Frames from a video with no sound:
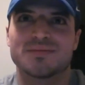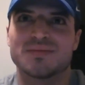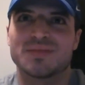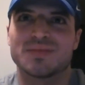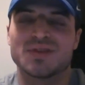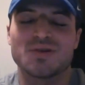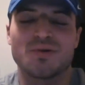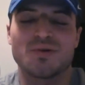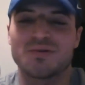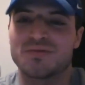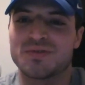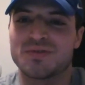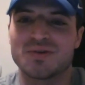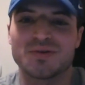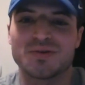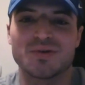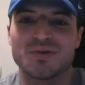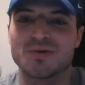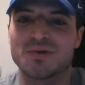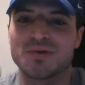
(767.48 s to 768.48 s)
do a few
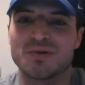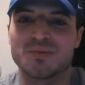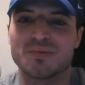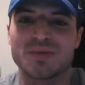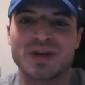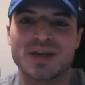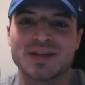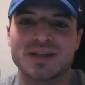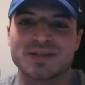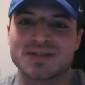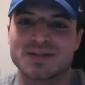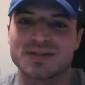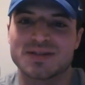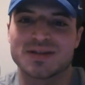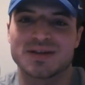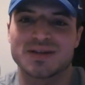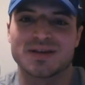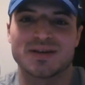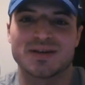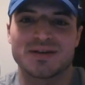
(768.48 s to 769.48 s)
Google Meets,
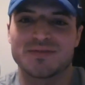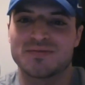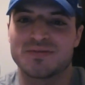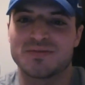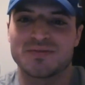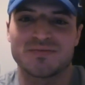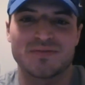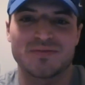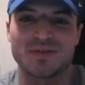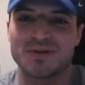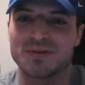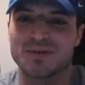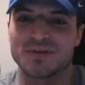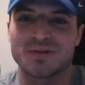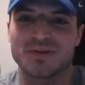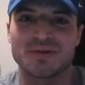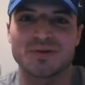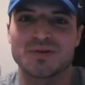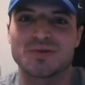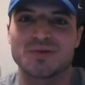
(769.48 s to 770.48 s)
few
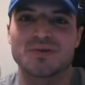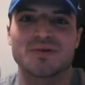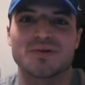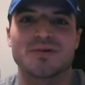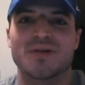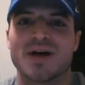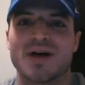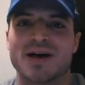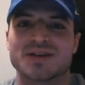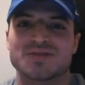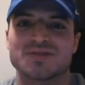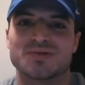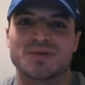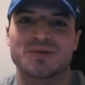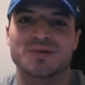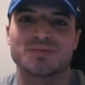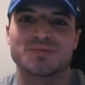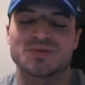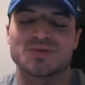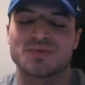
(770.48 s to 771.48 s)
little Google
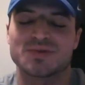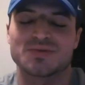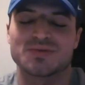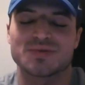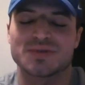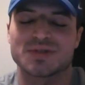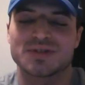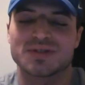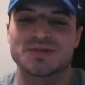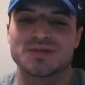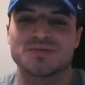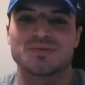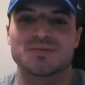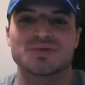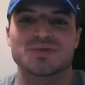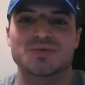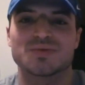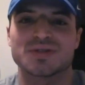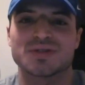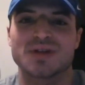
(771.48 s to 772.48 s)
classrooms, which
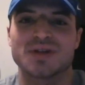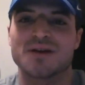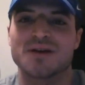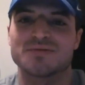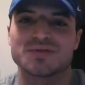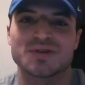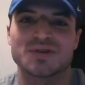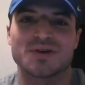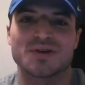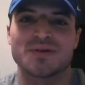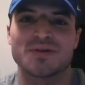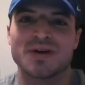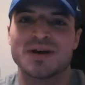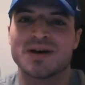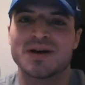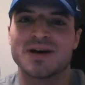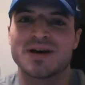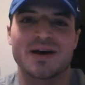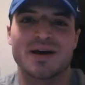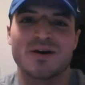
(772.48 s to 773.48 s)
was tough. So
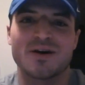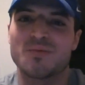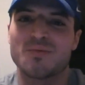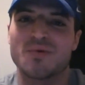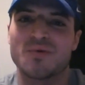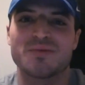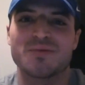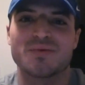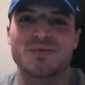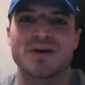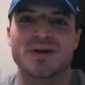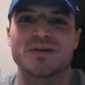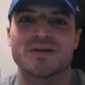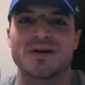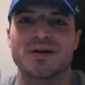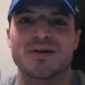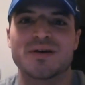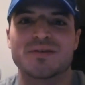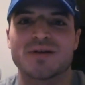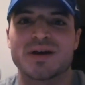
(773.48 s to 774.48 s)
I hope one way or
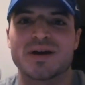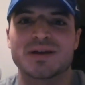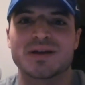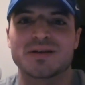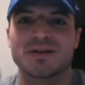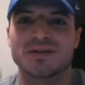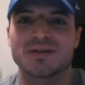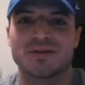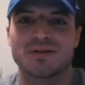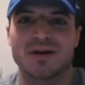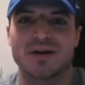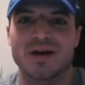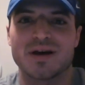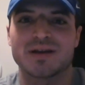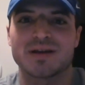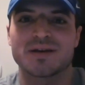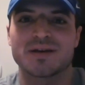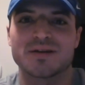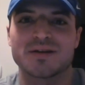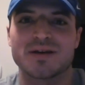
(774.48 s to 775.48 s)
another I could
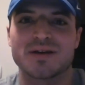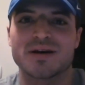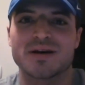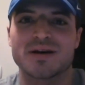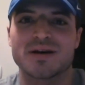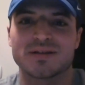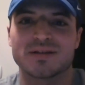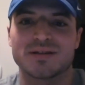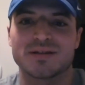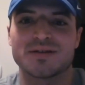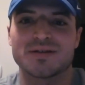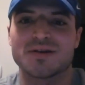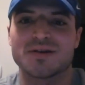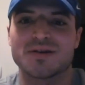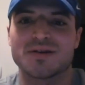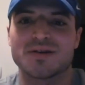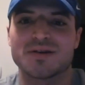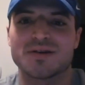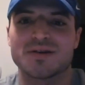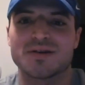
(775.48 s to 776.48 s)

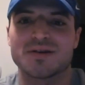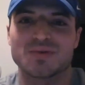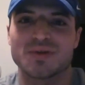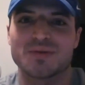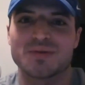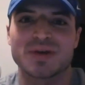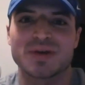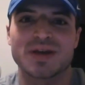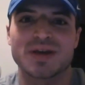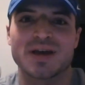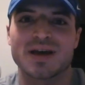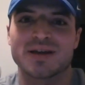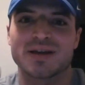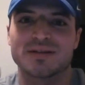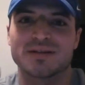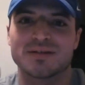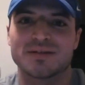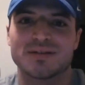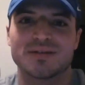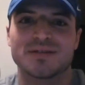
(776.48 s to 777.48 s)
coach with them
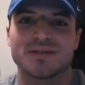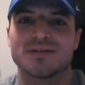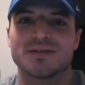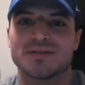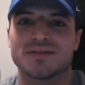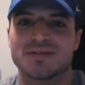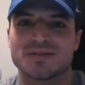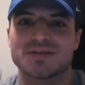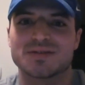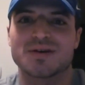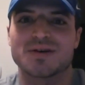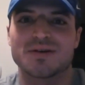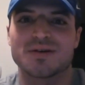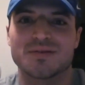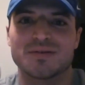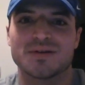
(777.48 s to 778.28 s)
again. So,